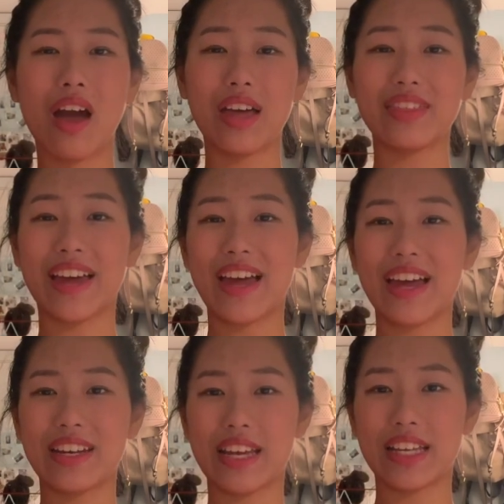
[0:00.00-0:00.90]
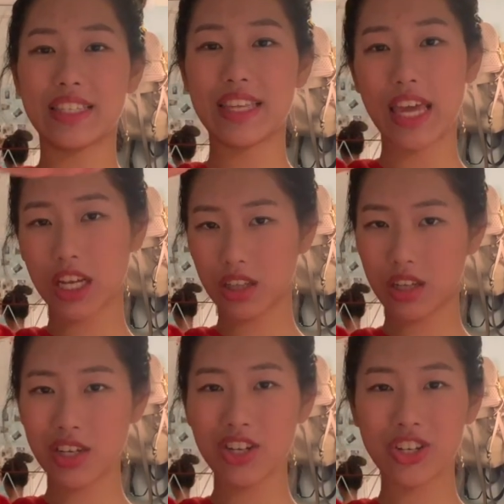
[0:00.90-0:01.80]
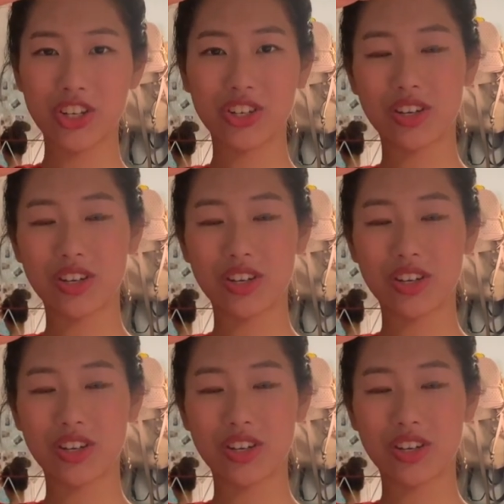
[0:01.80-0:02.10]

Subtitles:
And then it's English,